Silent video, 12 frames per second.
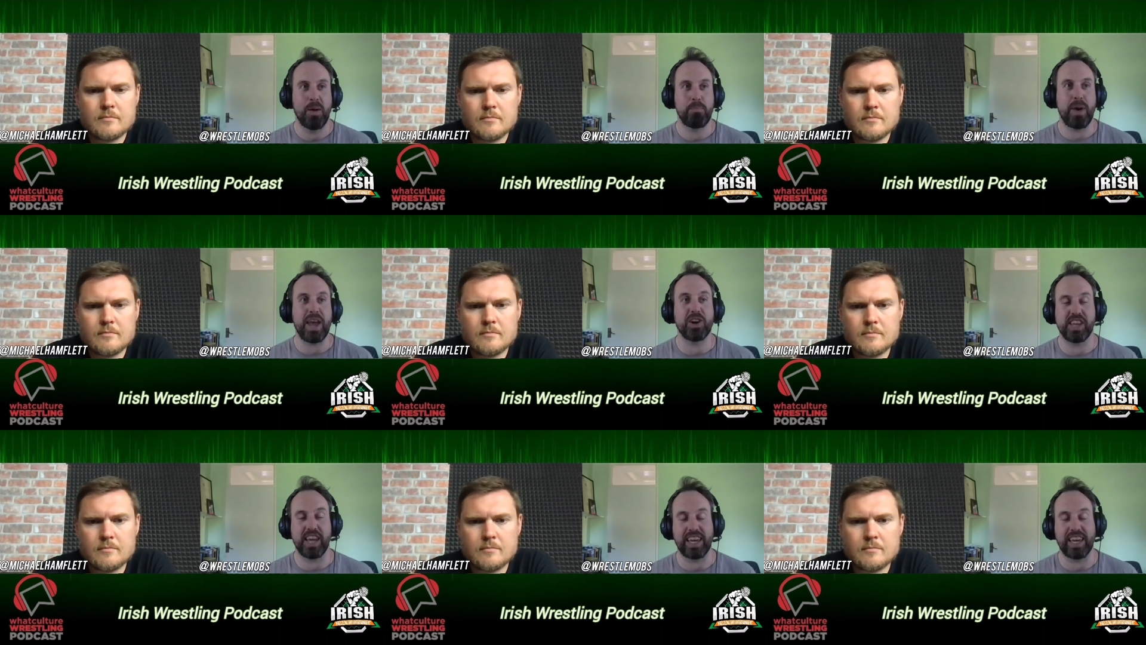Speaker 1: better
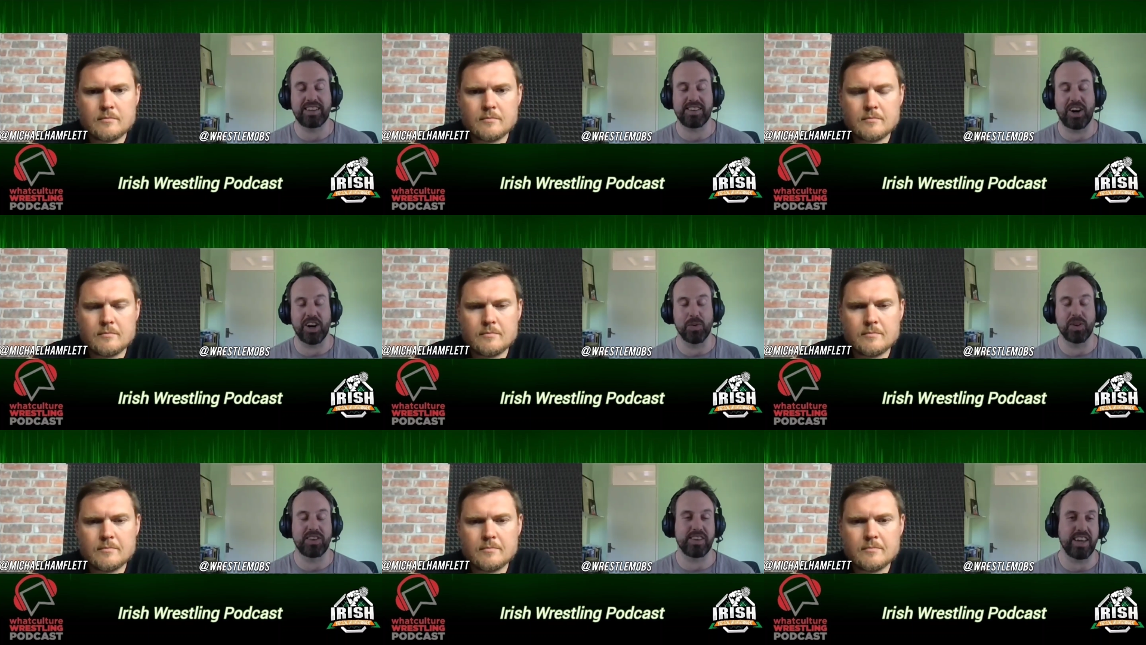takes, I
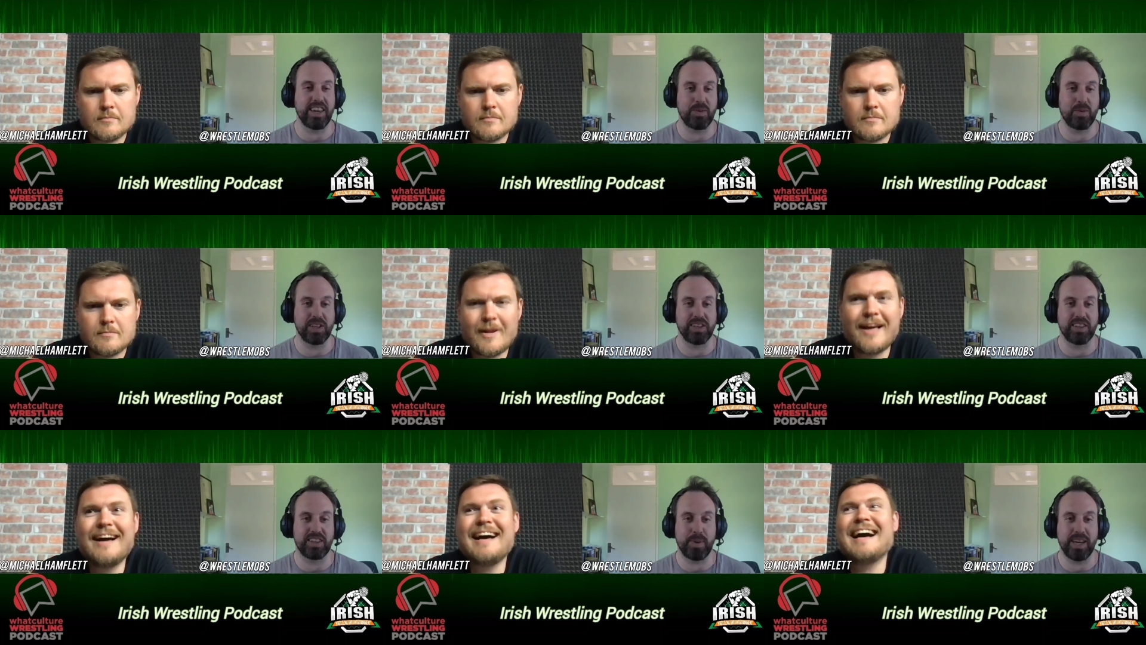would say, within
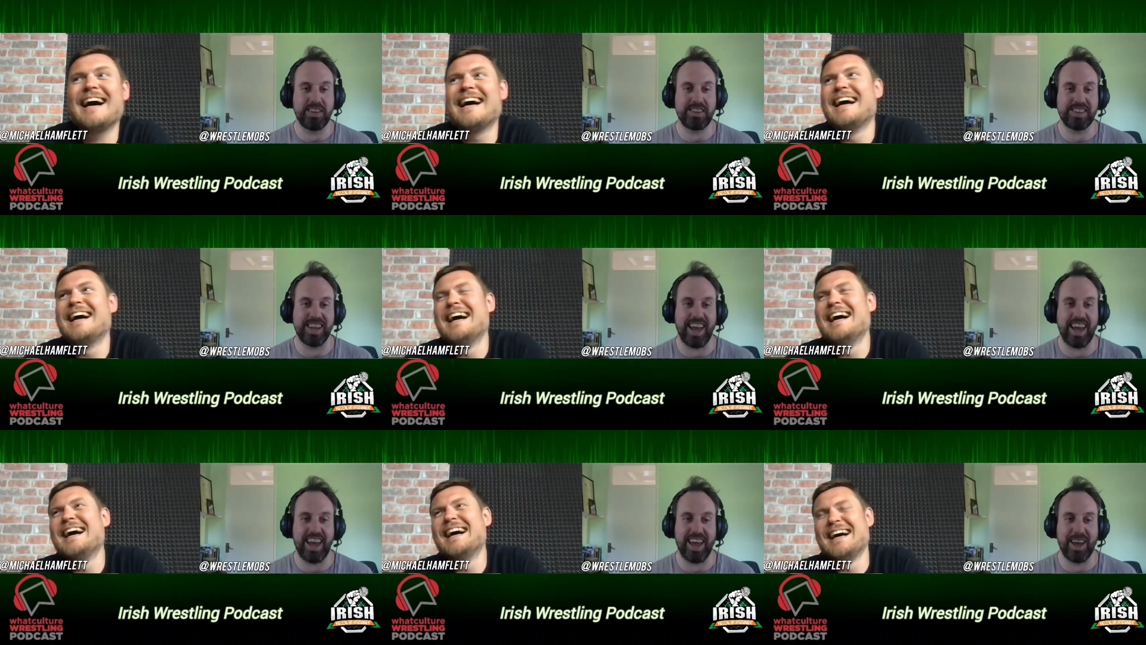the space,
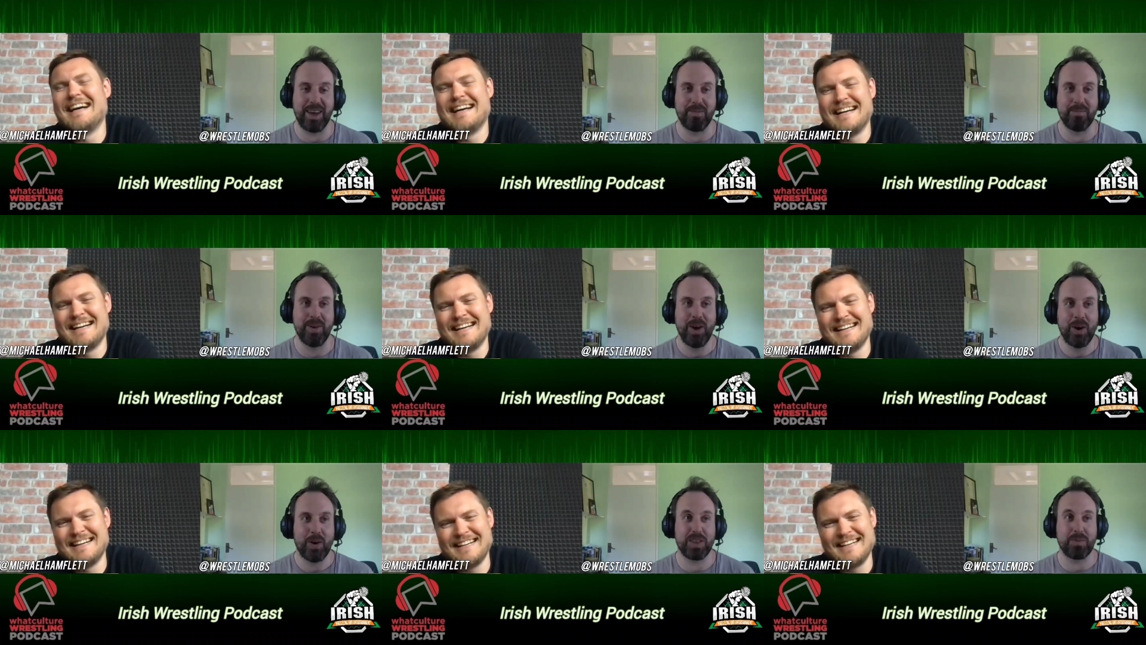um,
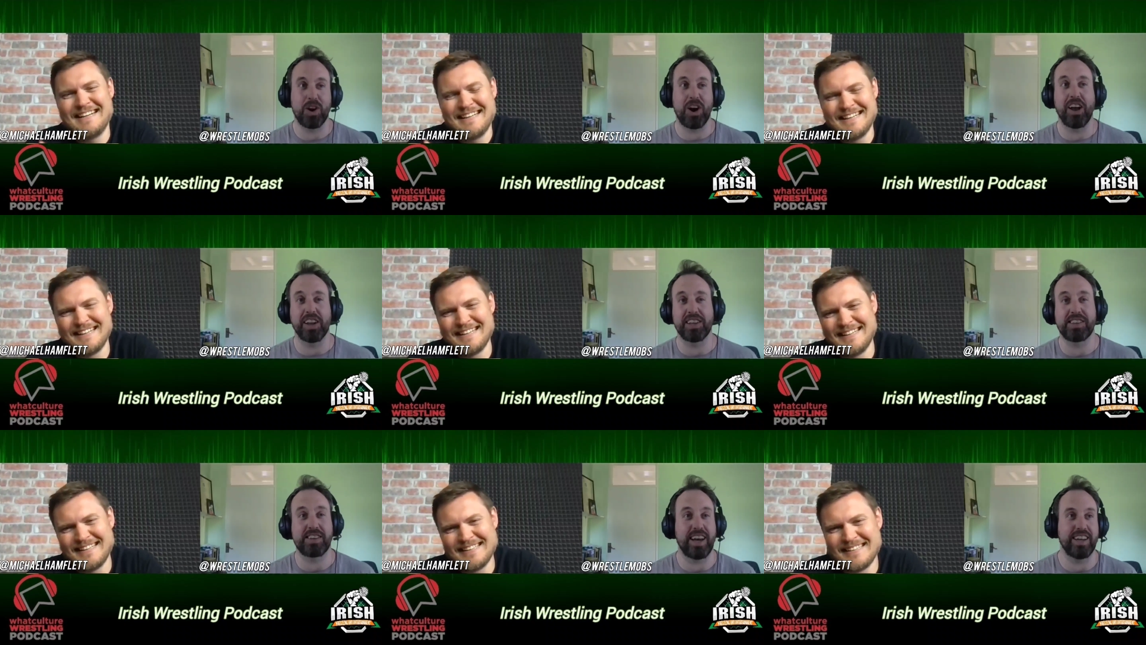or the more
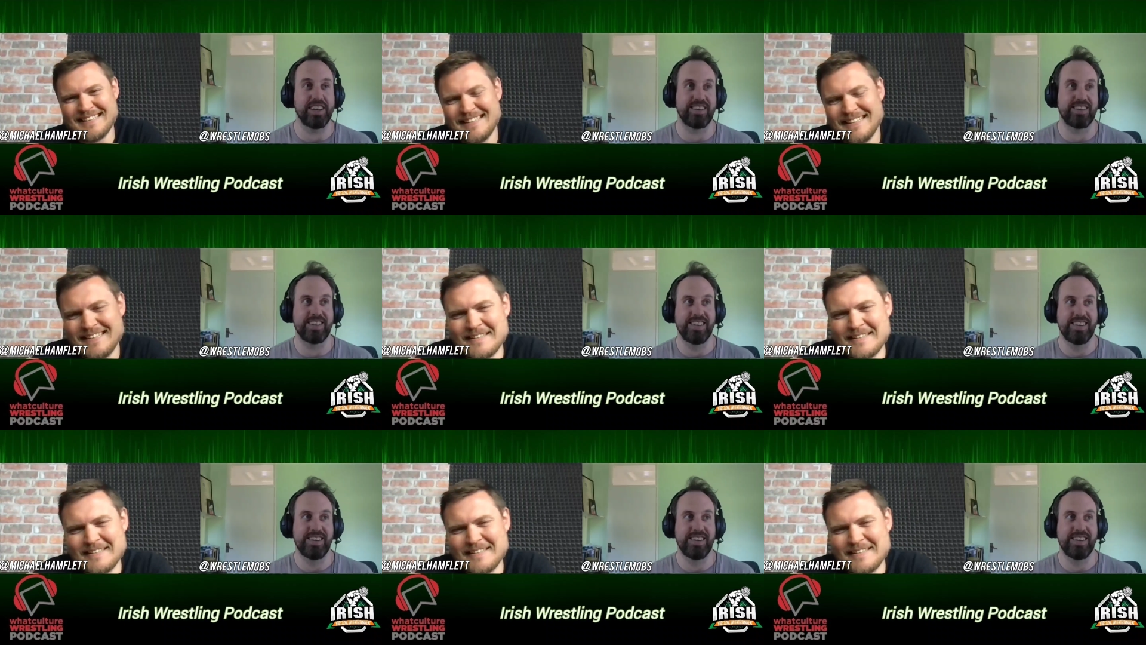honest and